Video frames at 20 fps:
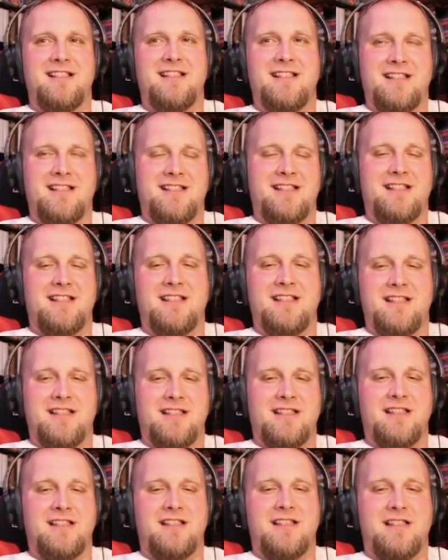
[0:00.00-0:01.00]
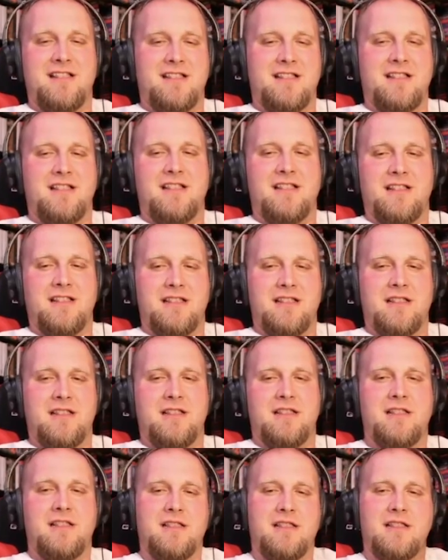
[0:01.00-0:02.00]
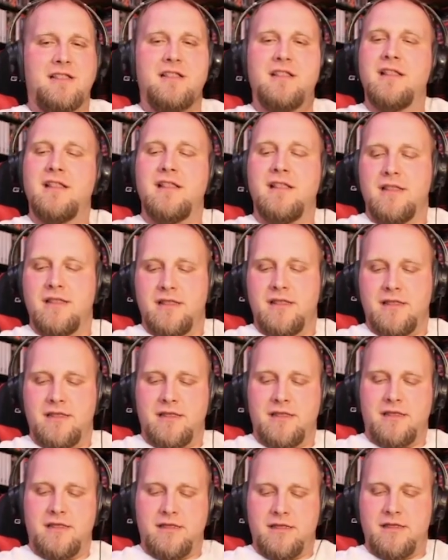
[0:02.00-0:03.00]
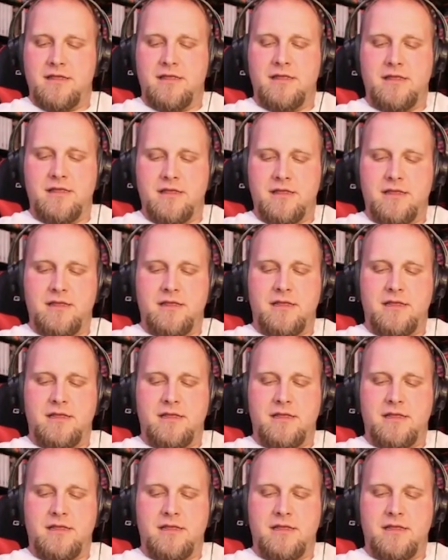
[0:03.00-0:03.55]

(silent)